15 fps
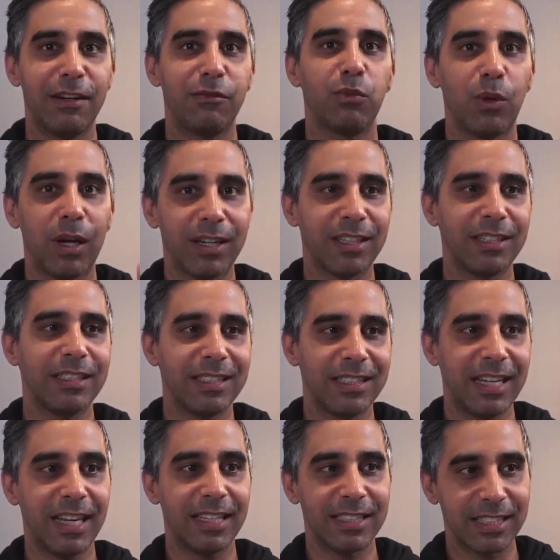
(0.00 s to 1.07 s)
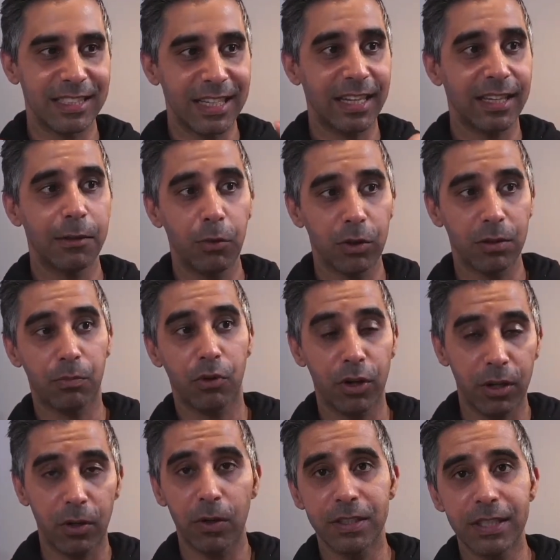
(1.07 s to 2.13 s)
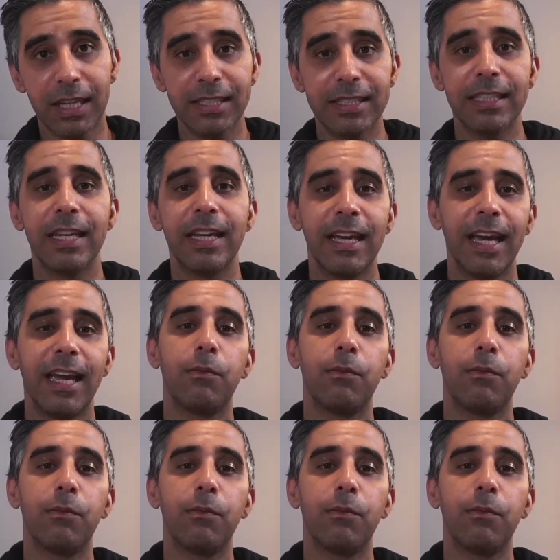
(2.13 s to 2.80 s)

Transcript: everyone understands exactly what the protocol does